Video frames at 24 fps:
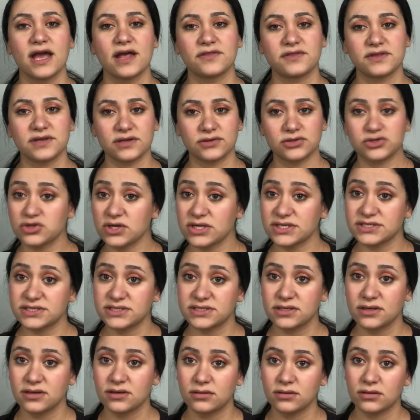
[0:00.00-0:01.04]
The dress
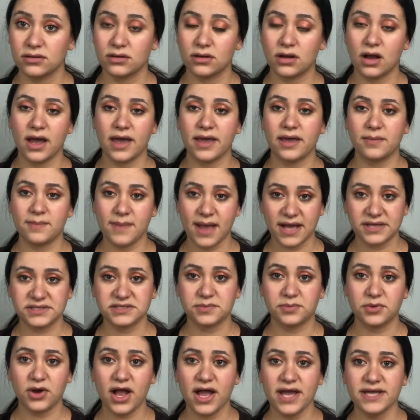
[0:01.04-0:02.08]
and maxed the
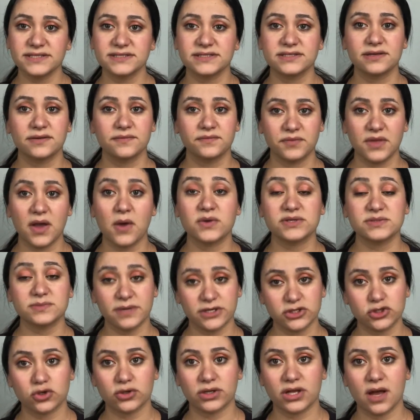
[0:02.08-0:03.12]
price. That was my
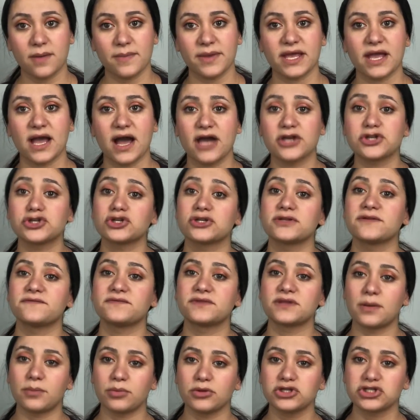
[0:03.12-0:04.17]
shortcoming. I should have
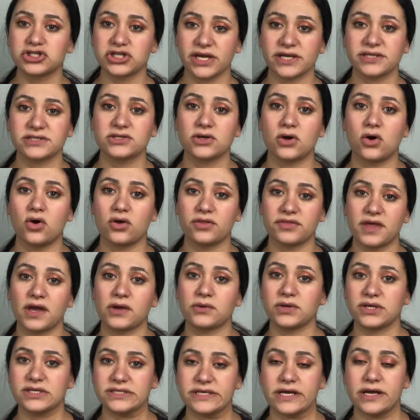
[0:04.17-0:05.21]
double checked on that
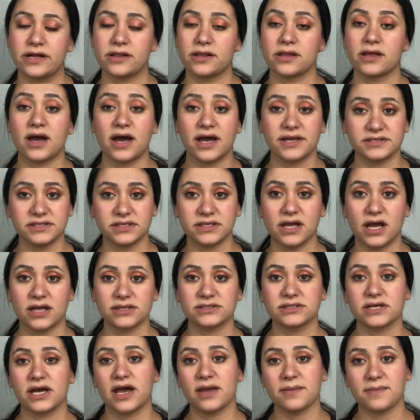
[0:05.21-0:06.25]
retail. I did not.
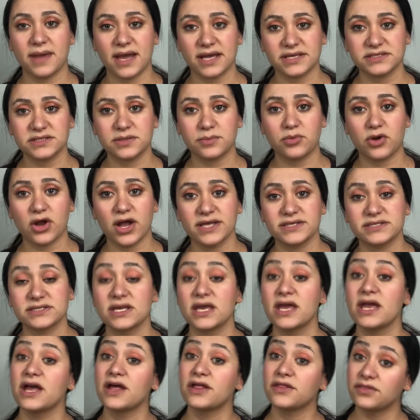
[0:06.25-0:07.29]
I maxed the price.
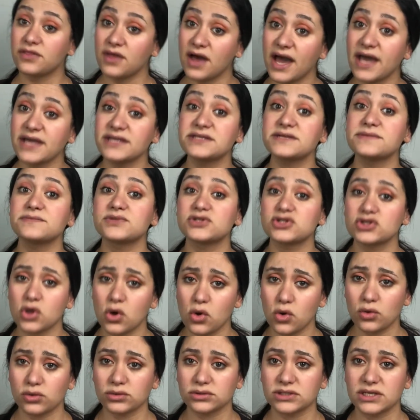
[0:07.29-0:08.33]
The item
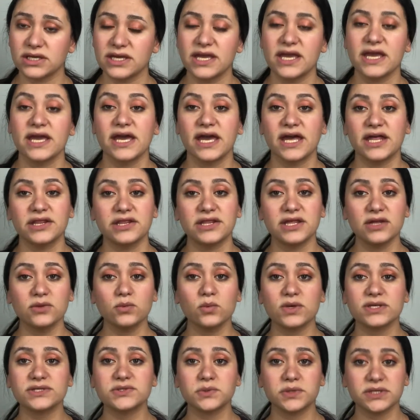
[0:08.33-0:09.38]
sold and then
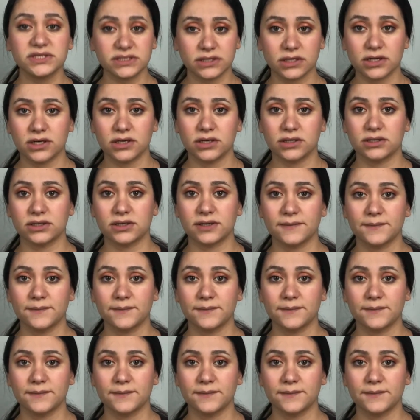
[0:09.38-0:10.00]
was returned.